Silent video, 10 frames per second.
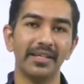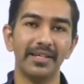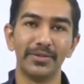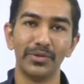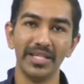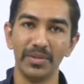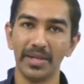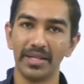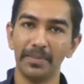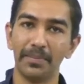So these
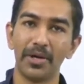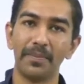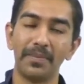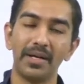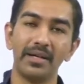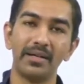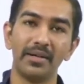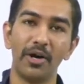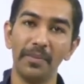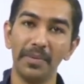were the
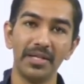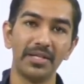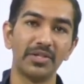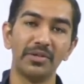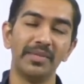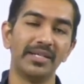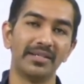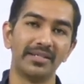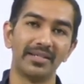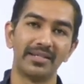operations on
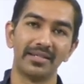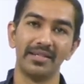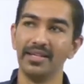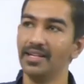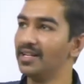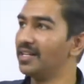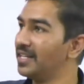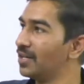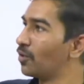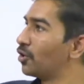matrices.
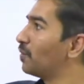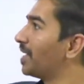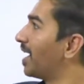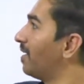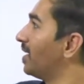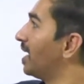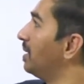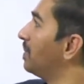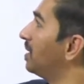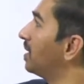Here what do we have?
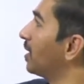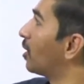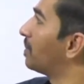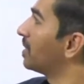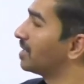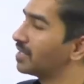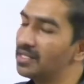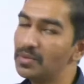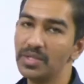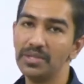Elementary
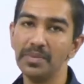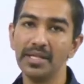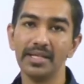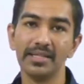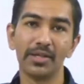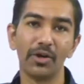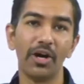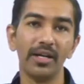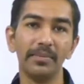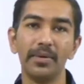operations, which means
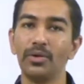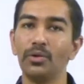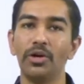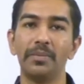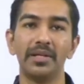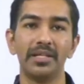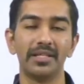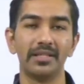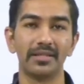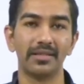column or row
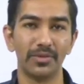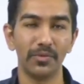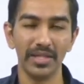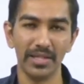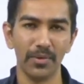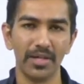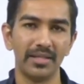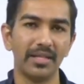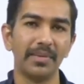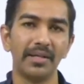operations. So we'll see what is
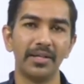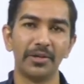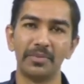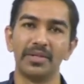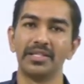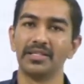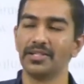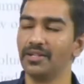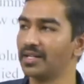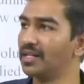elementary operations.
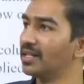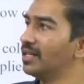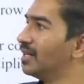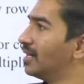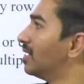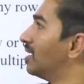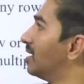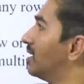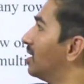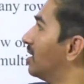All right.
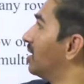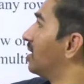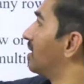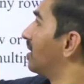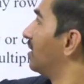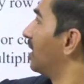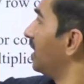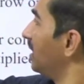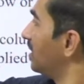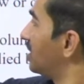The
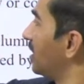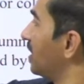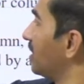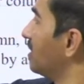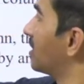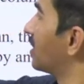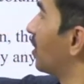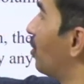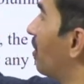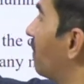interchange
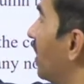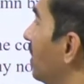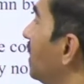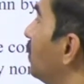of any